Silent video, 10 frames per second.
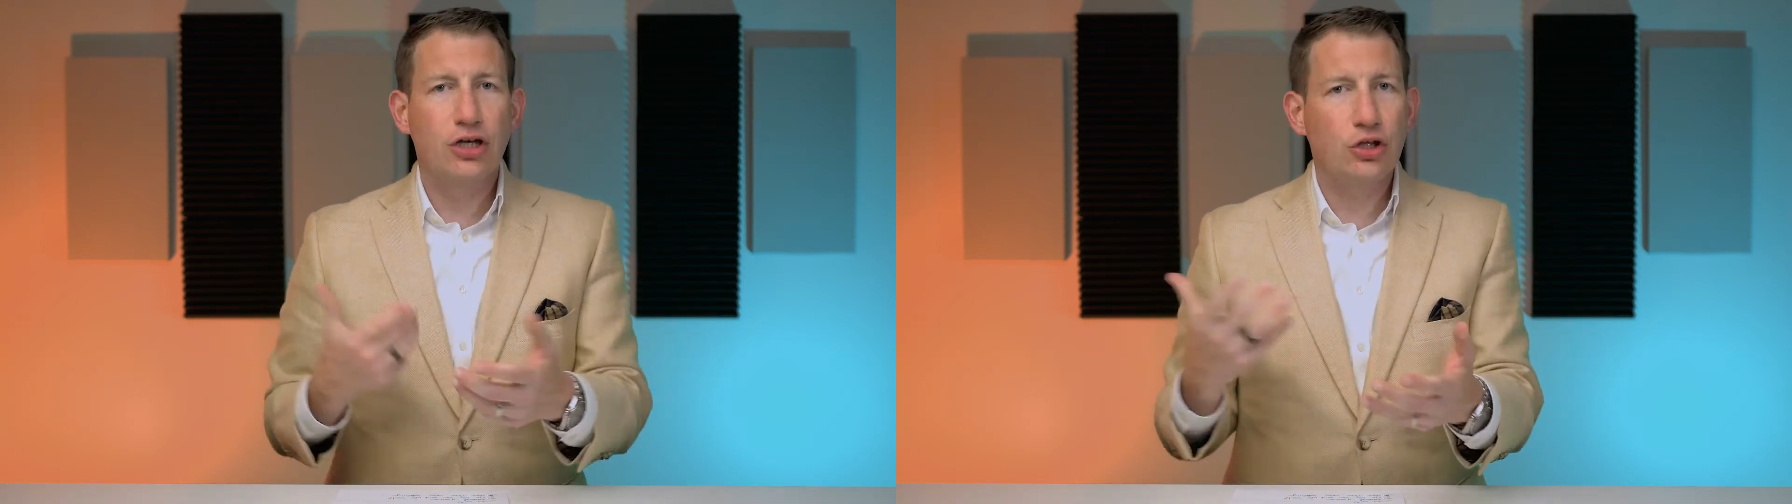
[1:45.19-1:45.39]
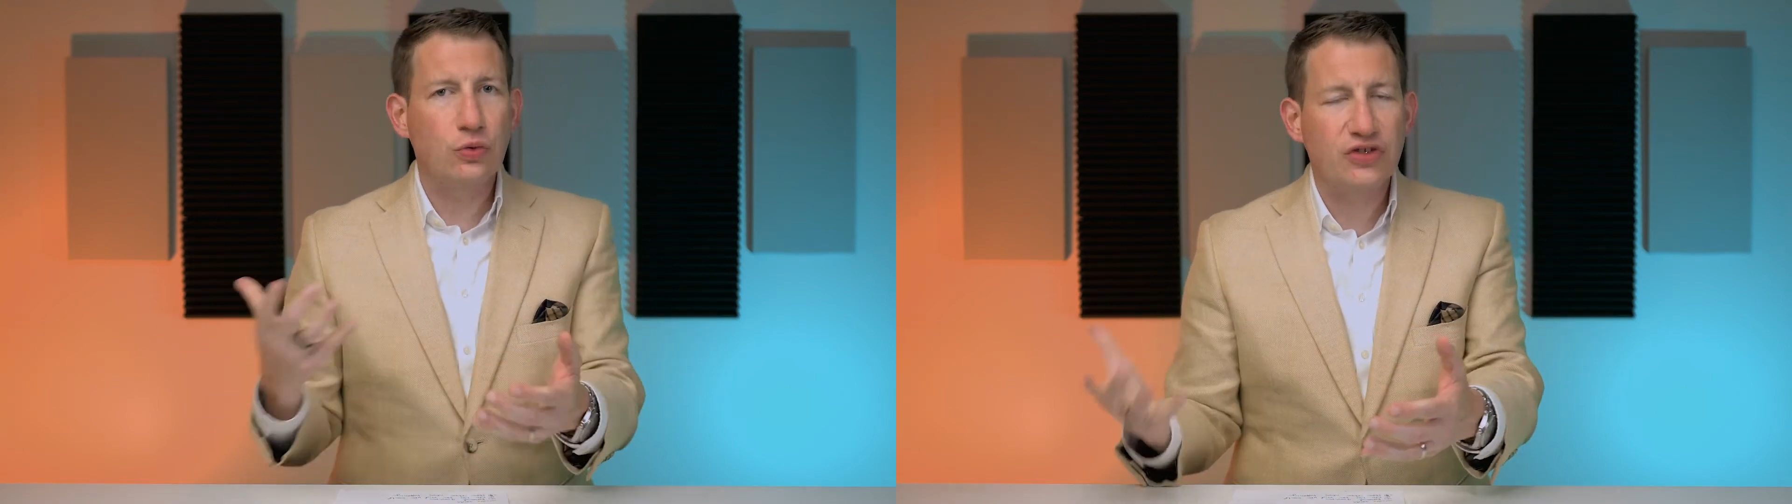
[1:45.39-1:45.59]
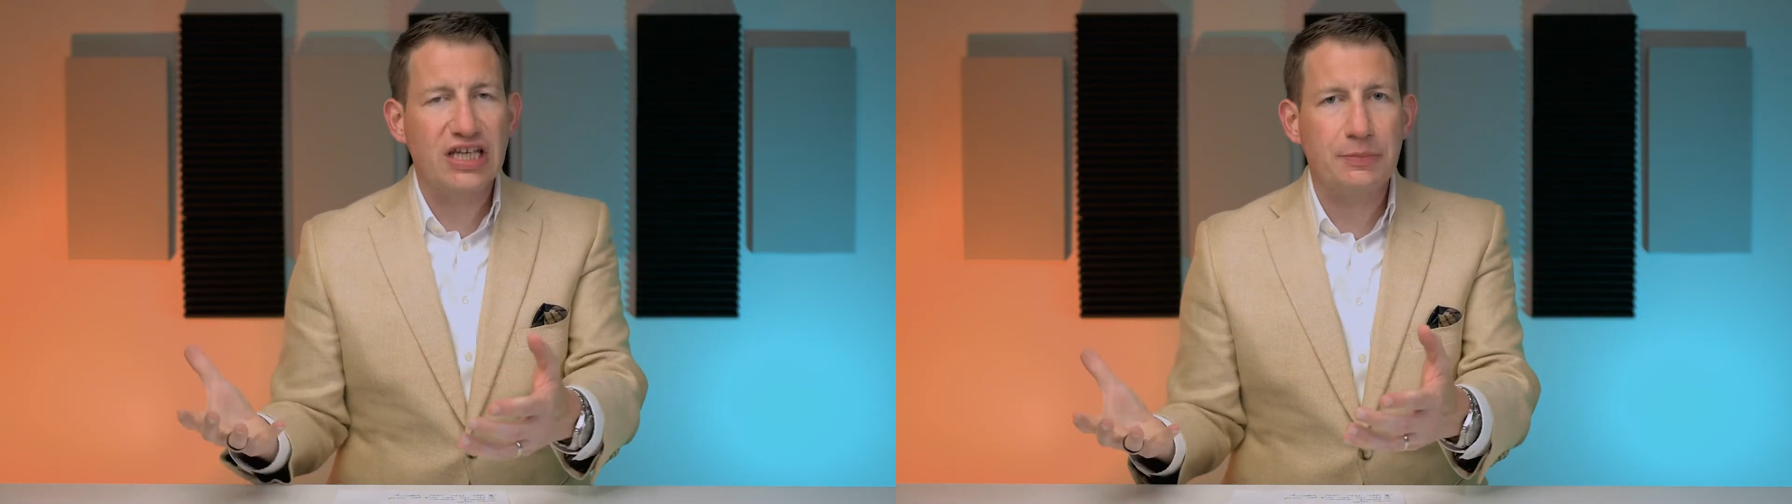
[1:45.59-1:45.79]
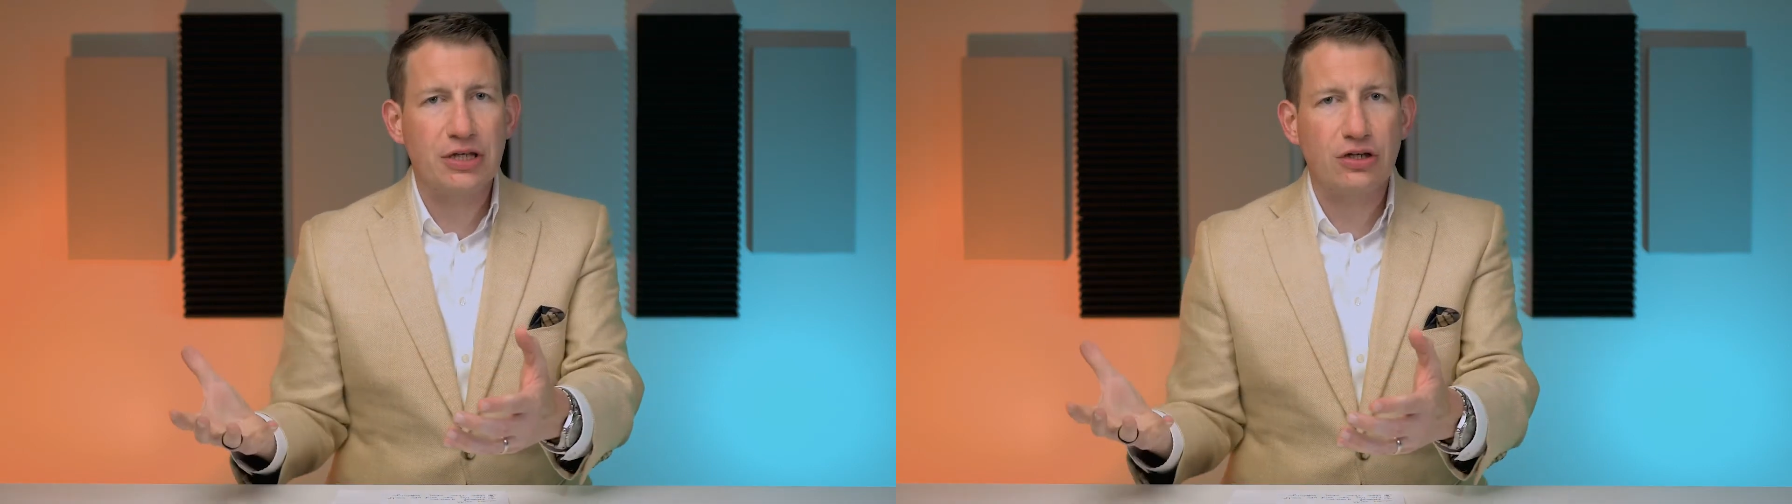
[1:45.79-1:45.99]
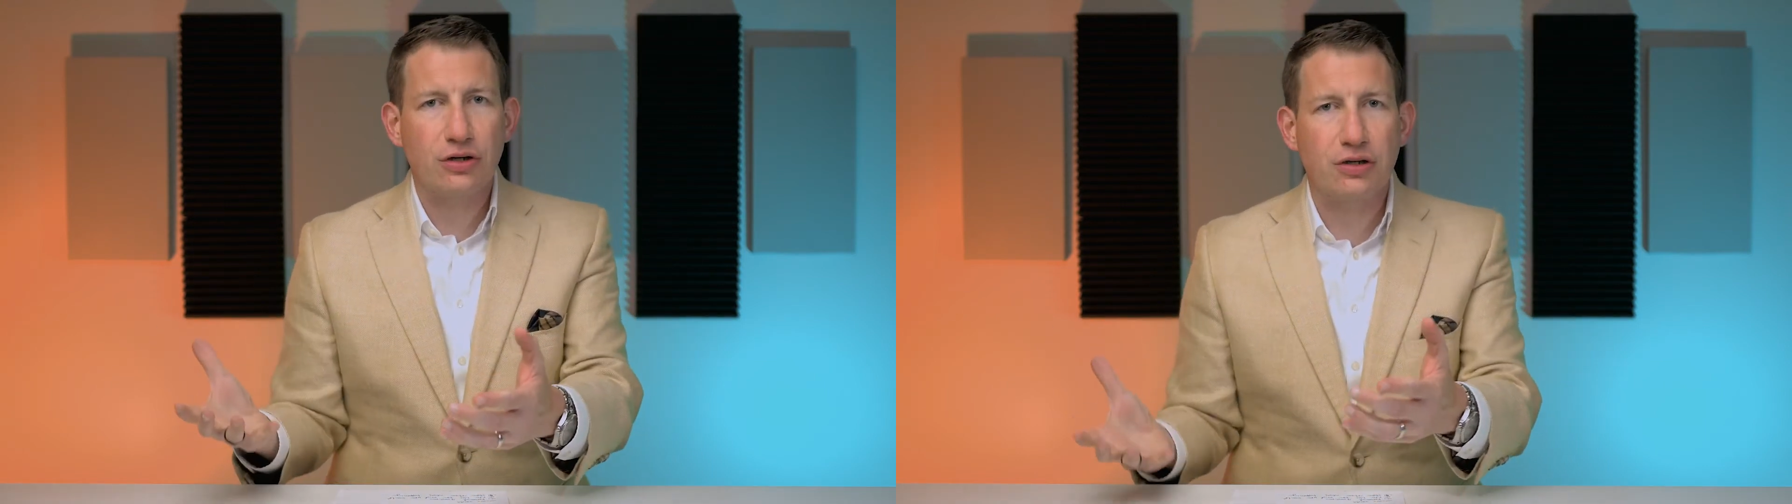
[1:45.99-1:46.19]
use
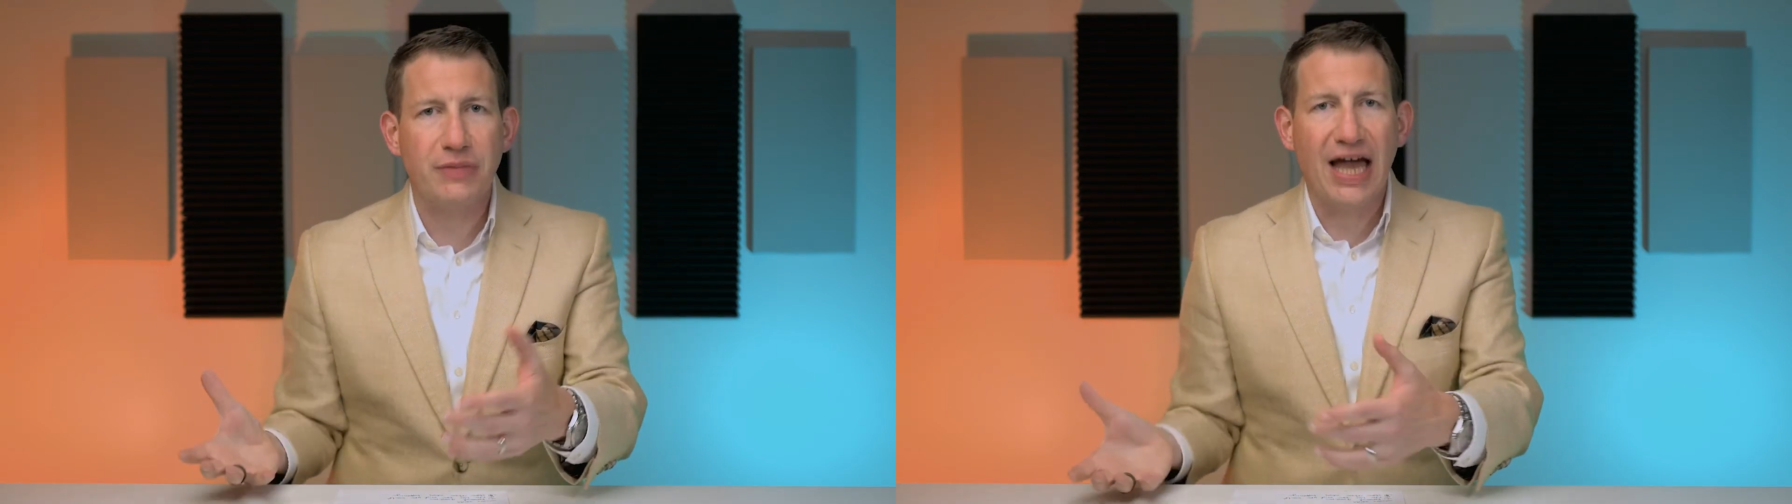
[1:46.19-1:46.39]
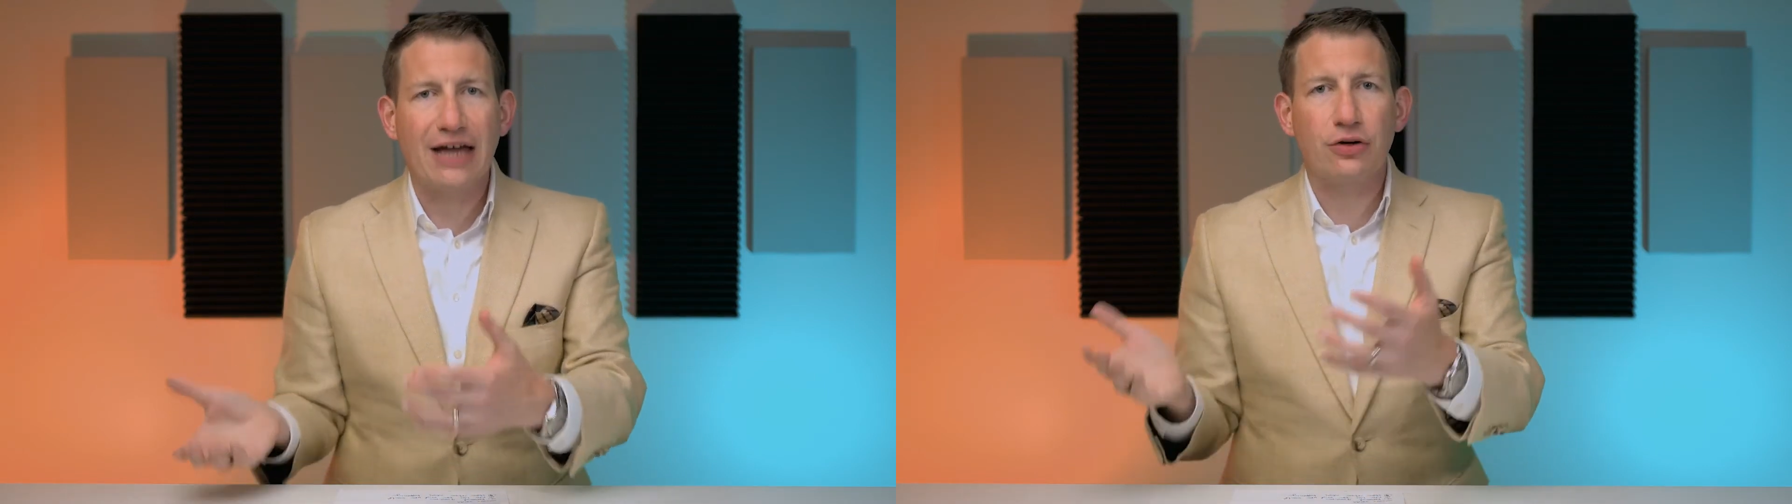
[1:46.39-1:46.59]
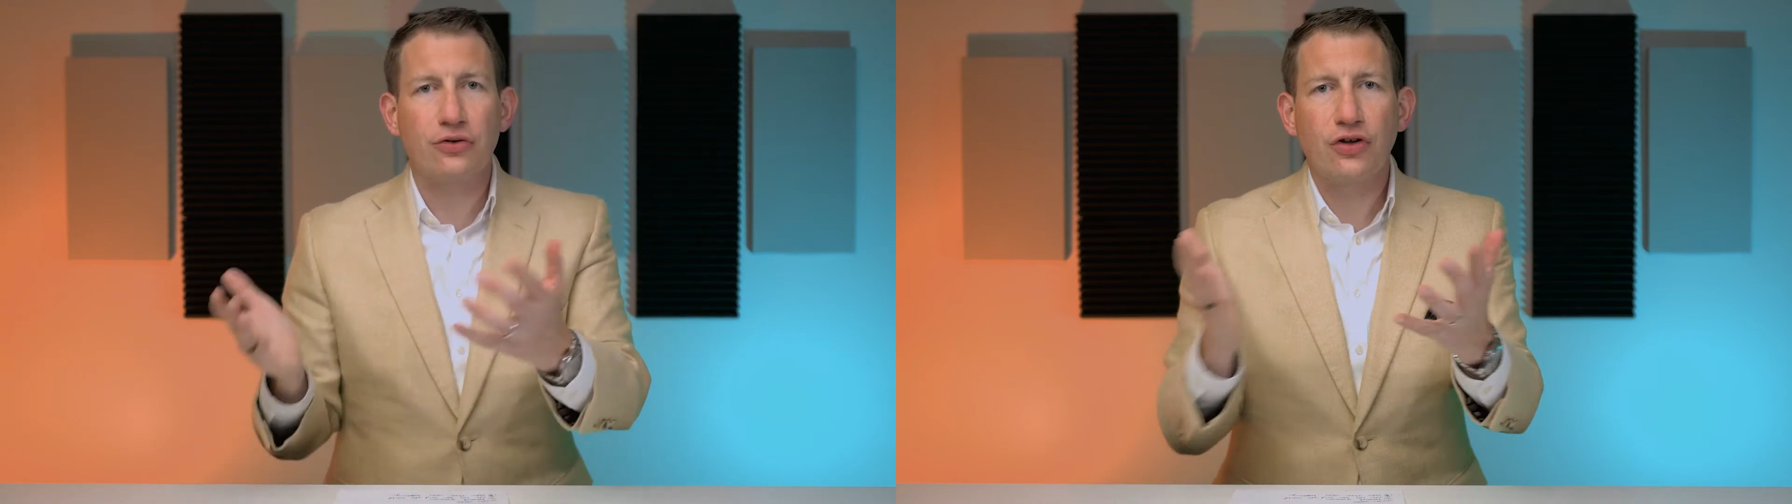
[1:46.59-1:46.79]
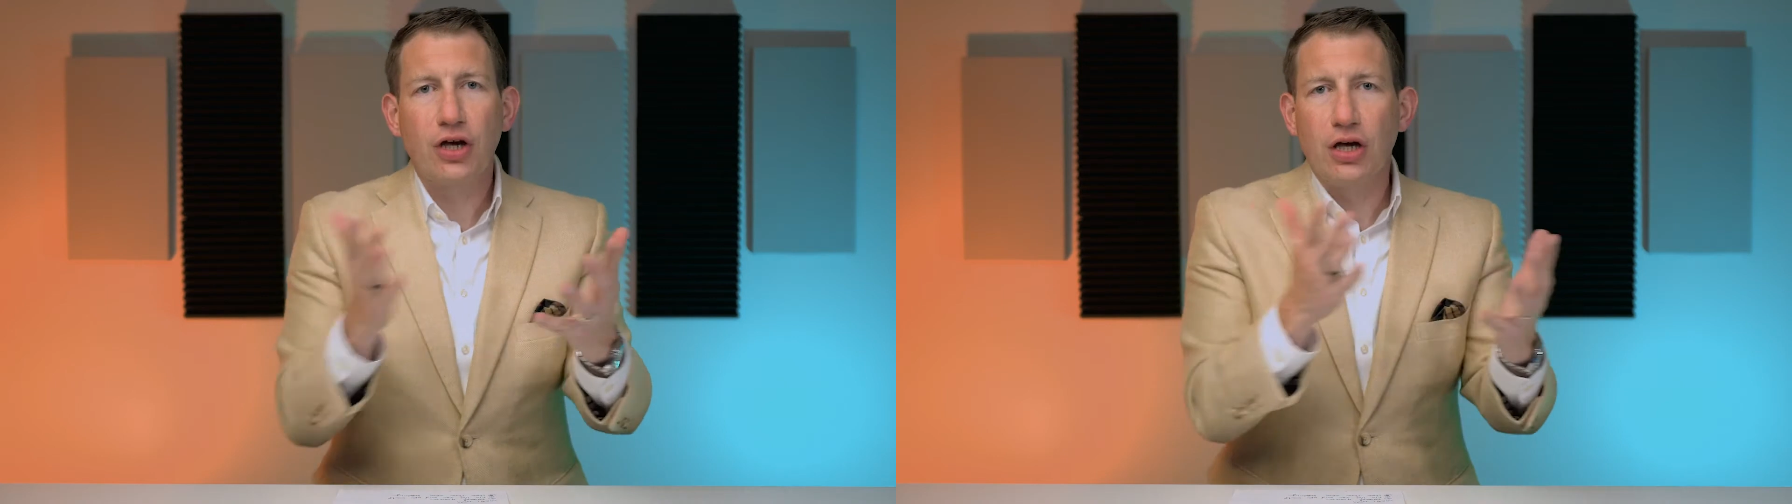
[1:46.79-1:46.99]
Keeping Current Matters,